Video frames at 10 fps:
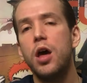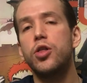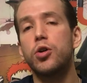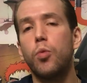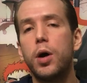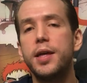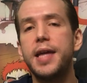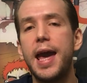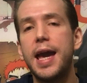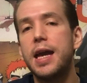There was
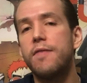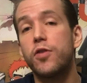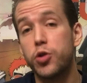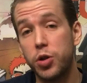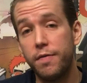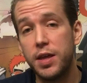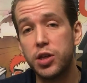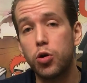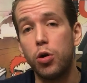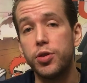a version of
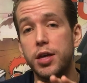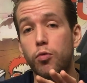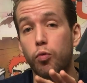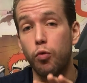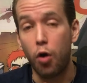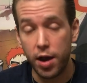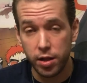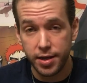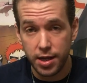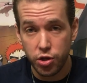this called the
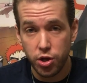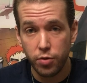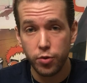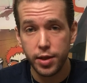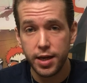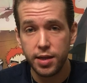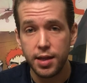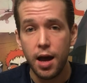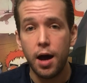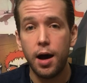Royal Edition released